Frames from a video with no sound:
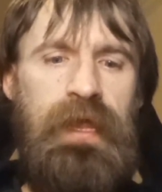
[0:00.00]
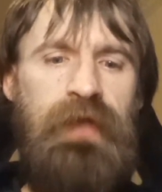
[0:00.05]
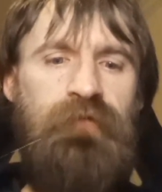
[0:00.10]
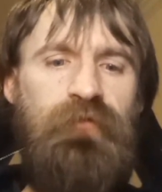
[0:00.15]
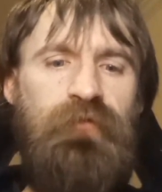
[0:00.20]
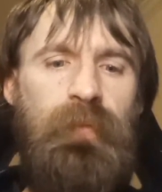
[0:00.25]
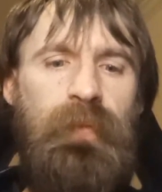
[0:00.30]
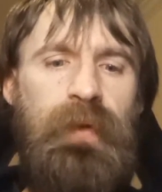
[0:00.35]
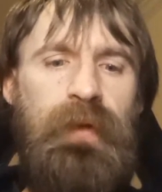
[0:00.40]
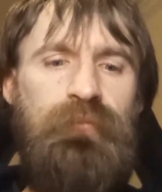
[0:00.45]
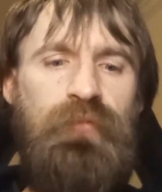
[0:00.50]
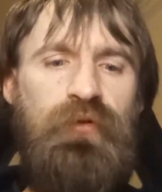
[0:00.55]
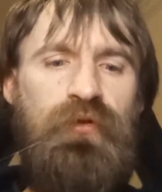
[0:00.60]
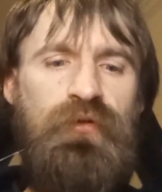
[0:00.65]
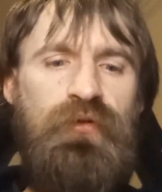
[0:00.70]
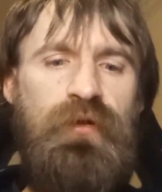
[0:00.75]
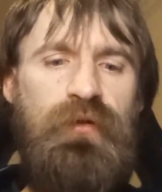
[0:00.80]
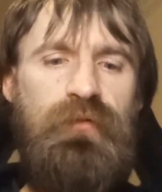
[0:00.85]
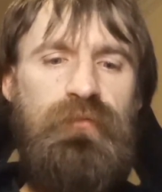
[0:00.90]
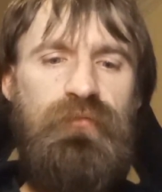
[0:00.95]
He
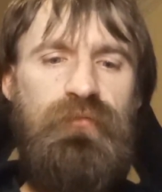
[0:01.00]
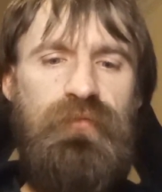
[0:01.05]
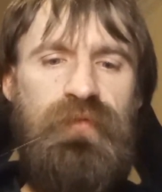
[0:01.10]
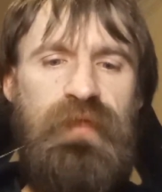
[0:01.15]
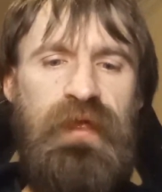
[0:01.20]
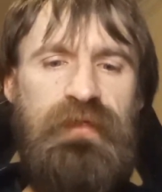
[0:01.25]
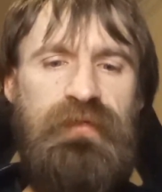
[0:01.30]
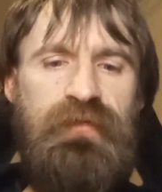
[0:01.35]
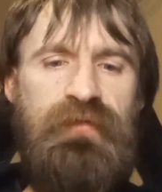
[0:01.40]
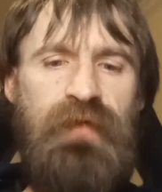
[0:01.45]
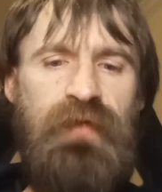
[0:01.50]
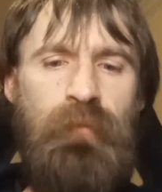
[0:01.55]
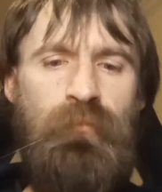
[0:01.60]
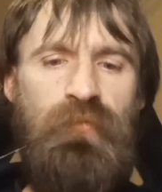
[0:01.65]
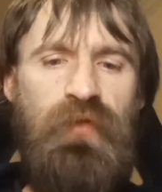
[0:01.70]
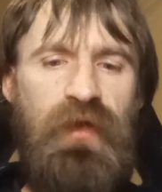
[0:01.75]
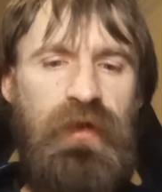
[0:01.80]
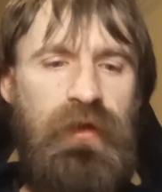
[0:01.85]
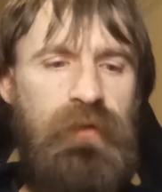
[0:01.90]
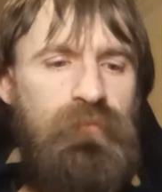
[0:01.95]
remembered that
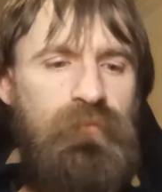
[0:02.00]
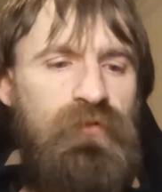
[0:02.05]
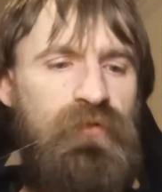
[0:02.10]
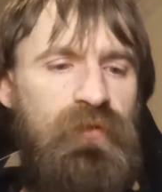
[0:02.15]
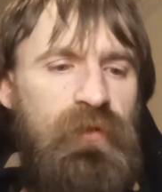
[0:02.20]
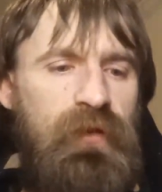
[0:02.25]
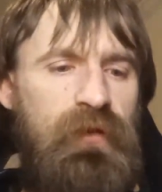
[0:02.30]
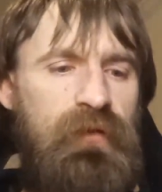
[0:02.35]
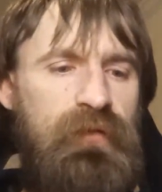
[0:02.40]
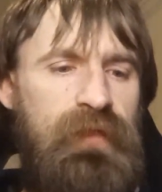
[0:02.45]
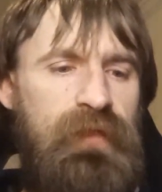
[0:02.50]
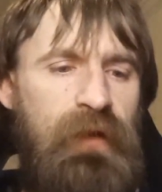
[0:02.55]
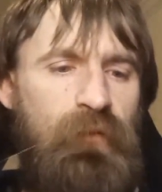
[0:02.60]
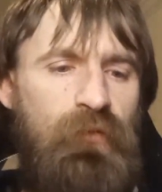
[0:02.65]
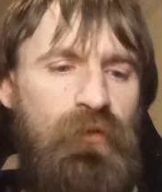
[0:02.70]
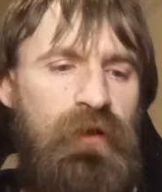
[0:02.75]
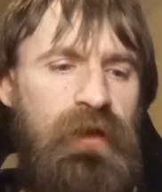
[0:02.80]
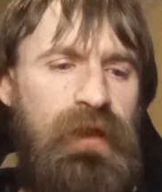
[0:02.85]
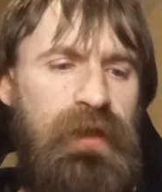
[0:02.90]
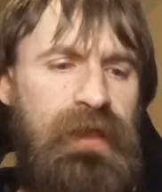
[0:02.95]
sometimes
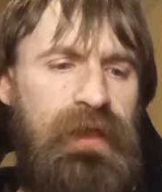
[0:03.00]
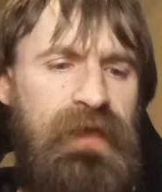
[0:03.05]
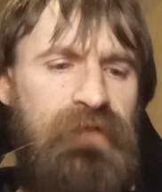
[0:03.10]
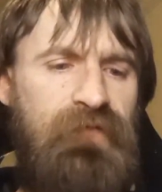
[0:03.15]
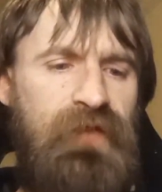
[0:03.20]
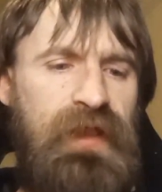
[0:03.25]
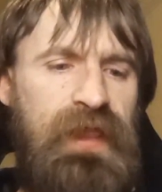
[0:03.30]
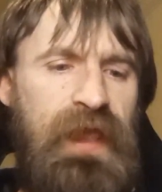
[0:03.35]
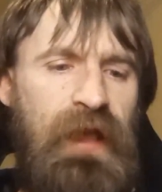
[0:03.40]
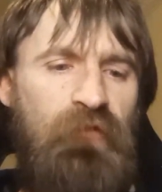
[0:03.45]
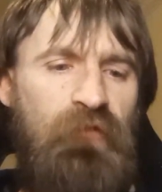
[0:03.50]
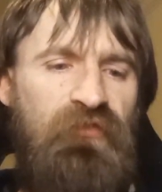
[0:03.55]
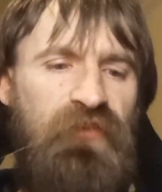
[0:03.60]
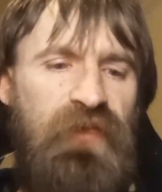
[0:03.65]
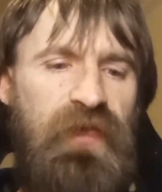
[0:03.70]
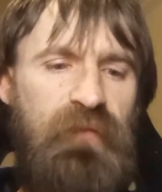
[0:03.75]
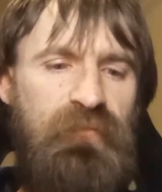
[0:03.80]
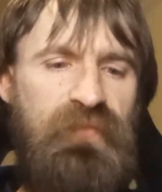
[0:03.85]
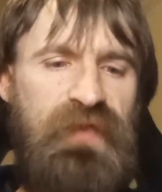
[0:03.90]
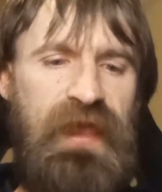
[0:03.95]
they were given
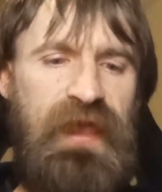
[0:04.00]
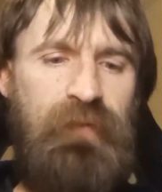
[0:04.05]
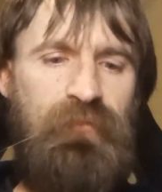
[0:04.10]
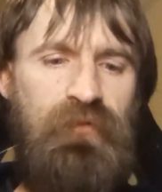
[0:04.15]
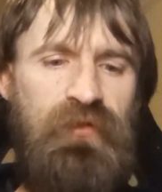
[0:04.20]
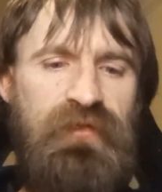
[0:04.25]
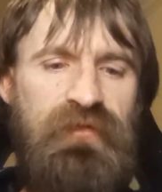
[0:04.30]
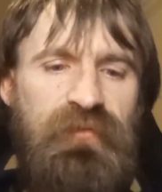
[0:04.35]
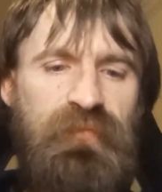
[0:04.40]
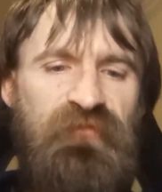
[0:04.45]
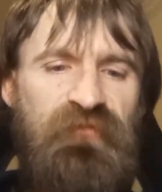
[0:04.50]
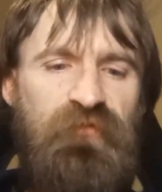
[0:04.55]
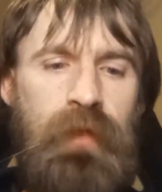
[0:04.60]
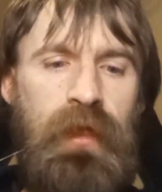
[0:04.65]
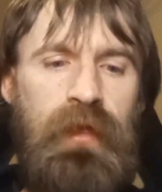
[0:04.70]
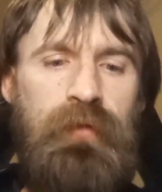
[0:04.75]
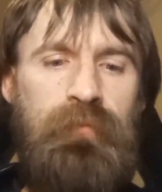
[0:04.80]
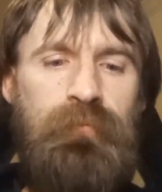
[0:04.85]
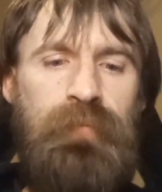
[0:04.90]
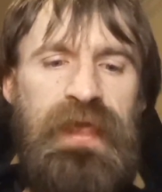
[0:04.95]
calcium tablets
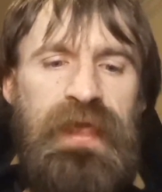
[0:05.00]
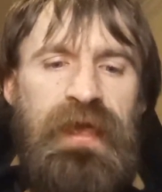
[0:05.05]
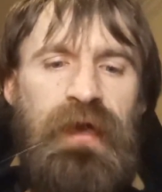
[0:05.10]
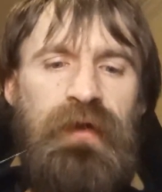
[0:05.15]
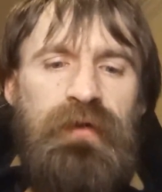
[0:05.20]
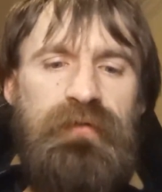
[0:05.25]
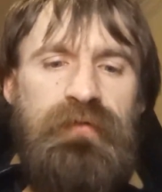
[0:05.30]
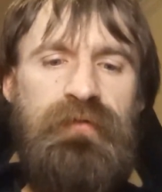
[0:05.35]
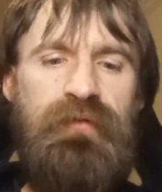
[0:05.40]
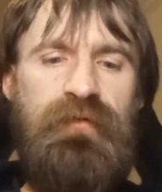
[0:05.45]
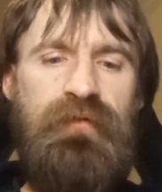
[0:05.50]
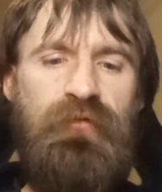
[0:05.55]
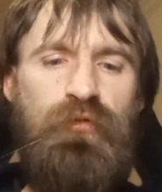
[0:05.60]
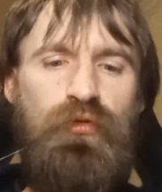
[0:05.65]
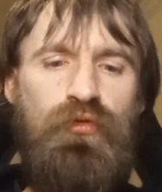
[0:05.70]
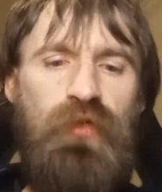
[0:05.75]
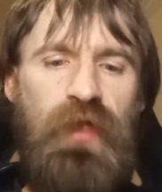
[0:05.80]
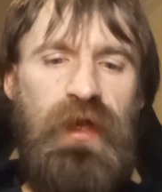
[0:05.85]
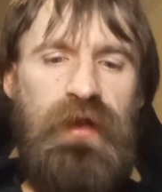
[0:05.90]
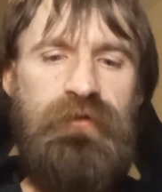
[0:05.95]
because the
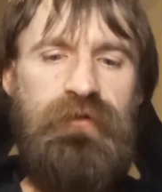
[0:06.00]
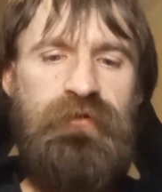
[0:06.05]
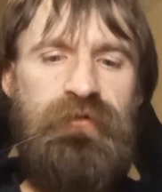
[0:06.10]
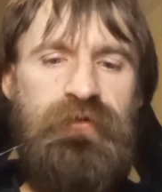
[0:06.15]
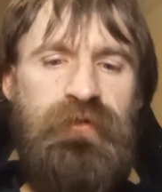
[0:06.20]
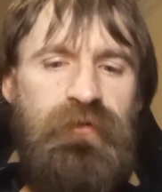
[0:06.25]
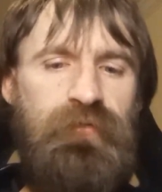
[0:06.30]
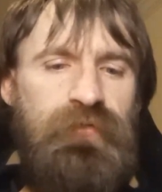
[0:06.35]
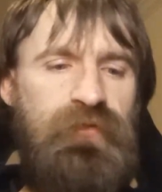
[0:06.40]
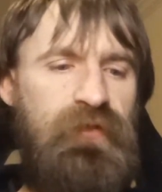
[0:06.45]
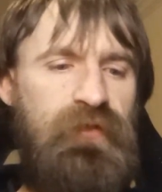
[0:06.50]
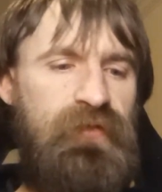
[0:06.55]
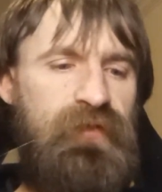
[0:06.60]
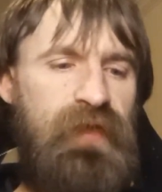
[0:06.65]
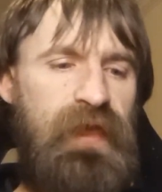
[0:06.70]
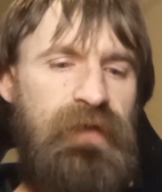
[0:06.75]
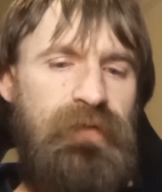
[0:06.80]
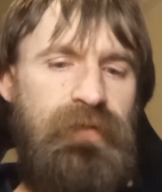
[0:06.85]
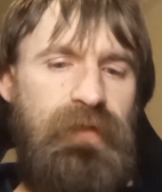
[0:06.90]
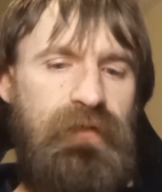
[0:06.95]
school doctor used to
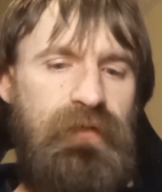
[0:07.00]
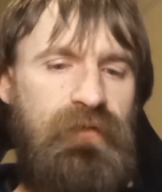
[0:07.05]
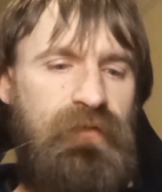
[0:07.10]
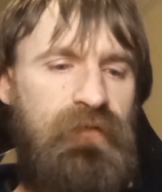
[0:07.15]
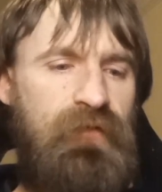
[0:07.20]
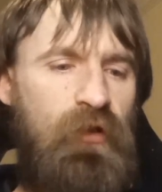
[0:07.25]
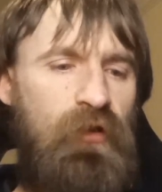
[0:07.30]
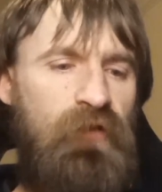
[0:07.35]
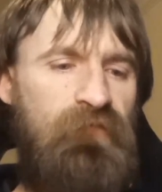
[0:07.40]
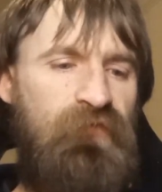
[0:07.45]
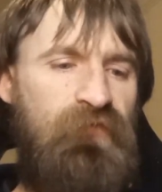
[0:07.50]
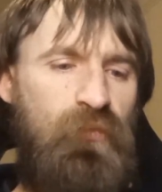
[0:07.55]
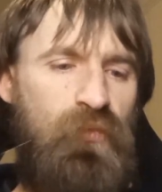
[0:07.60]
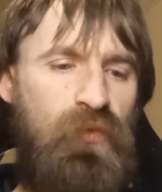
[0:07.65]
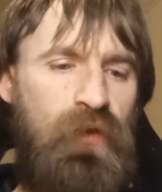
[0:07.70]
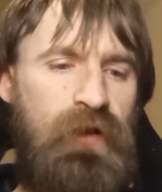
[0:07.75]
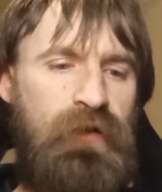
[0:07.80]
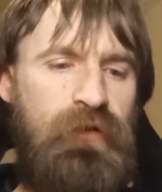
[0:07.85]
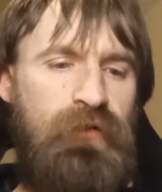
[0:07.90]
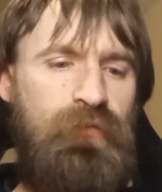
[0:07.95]
say that soft
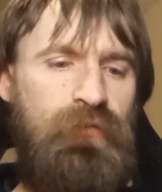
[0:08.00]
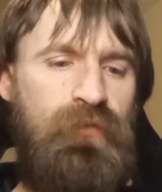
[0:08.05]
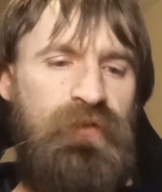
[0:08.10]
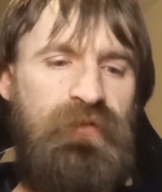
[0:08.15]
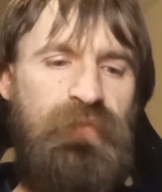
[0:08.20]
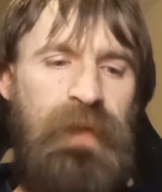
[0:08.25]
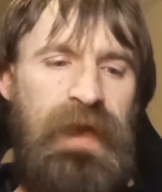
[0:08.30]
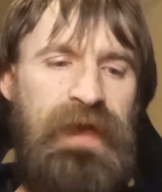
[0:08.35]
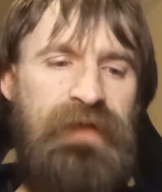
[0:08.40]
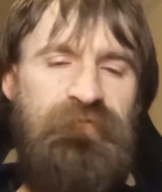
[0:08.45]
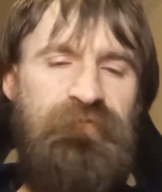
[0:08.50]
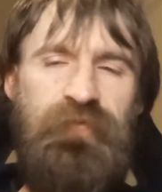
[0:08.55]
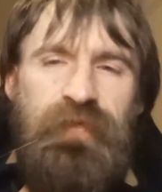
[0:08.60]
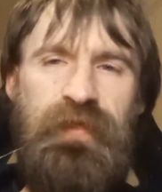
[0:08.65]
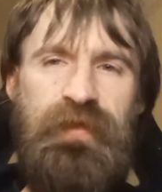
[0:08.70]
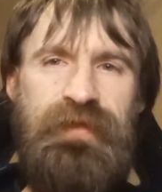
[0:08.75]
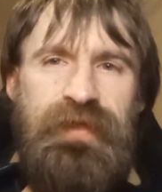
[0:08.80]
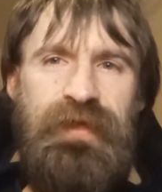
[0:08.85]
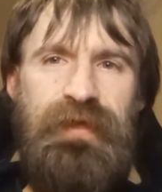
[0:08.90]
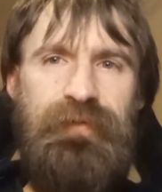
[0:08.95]
water was bad for
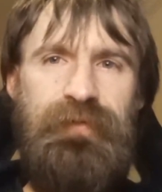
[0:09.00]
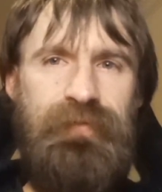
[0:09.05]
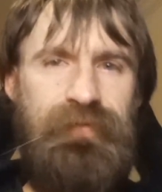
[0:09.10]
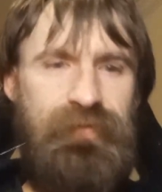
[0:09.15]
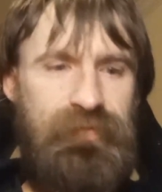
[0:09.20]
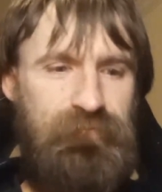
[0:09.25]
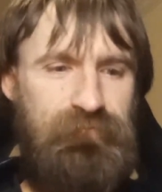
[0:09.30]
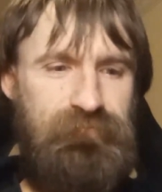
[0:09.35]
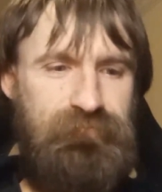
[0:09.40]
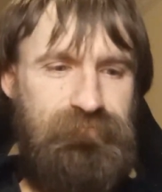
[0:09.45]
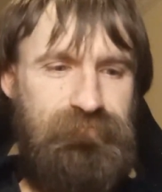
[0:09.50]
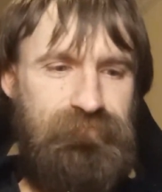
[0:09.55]
the teeth.